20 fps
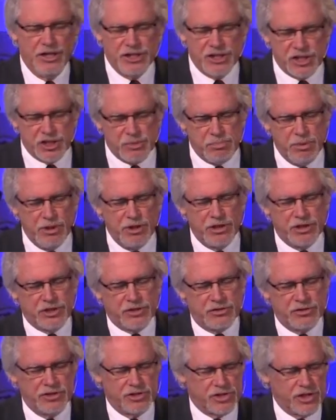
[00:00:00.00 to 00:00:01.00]

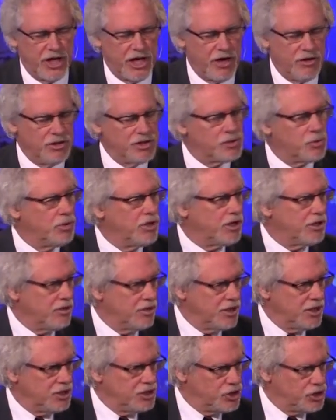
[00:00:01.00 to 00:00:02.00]
spiritual desire is weaker
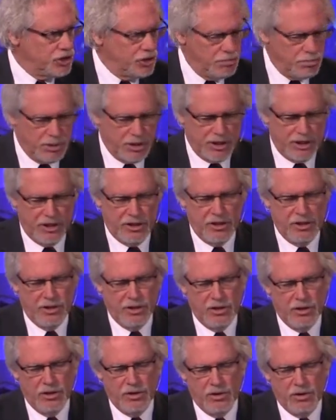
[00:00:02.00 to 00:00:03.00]
than it should be
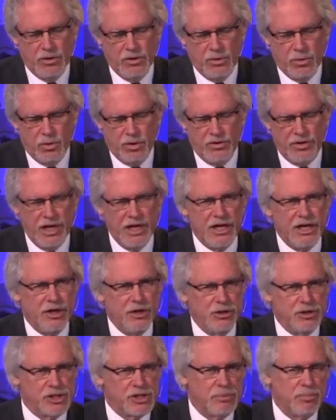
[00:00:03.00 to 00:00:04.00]
or than it
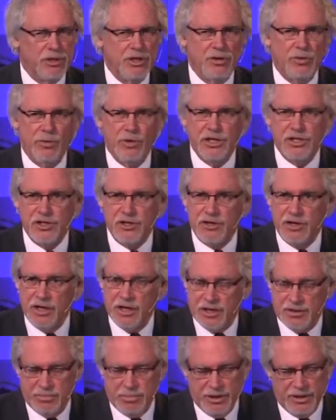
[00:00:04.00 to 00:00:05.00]
used to be? Don't raise your
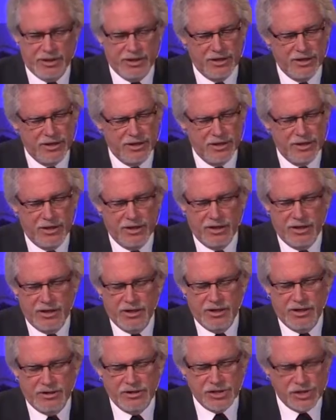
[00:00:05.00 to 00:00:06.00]
hand, but
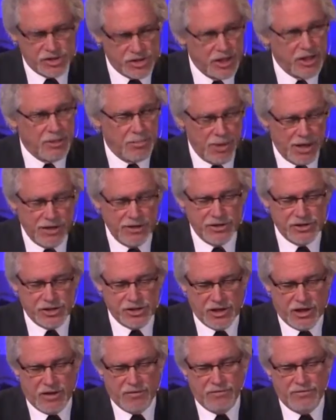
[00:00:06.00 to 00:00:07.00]
just think about
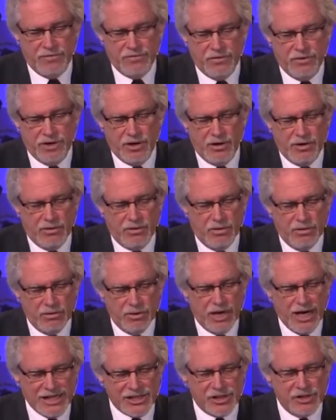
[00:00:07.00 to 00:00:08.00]
yourself. There are
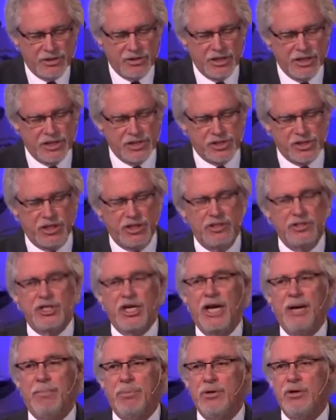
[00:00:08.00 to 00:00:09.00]
lots of things that can
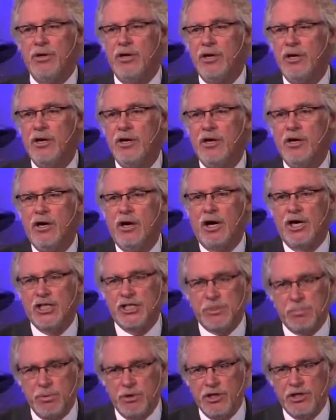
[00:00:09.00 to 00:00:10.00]
dampen our
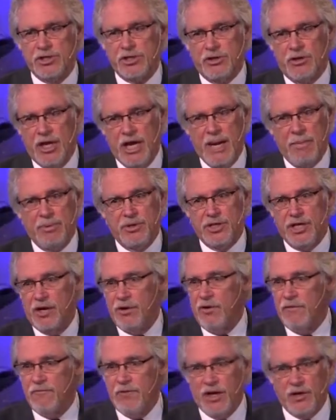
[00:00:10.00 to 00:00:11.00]
spiritual
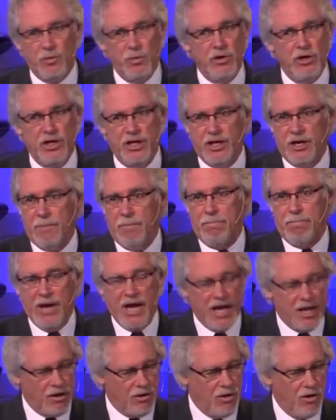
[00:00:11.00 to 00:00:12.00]
appetite. In fact, we're in a
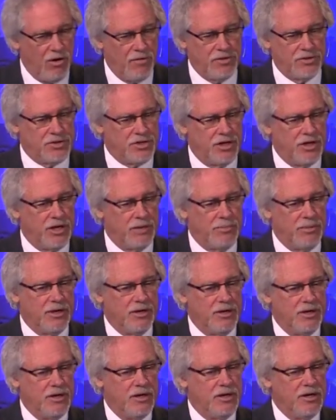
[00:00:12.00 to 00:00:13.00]
battle all the time
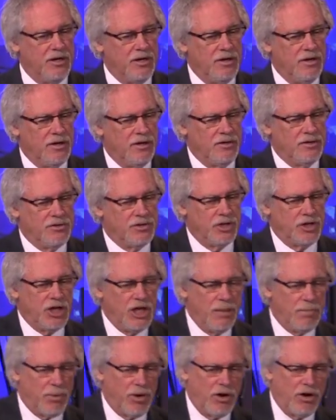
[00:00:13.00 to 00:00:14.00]
to
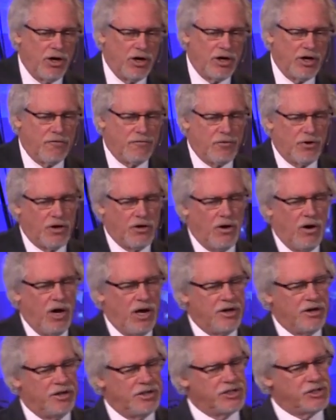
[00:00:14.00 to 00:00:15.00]
keep our hunger for
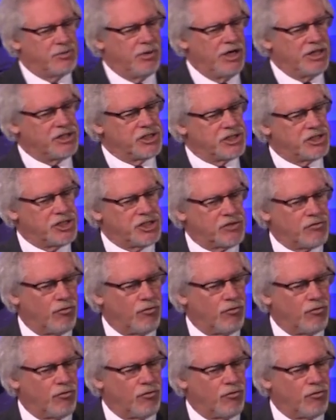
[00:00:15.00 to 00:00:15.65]
God and His righteousness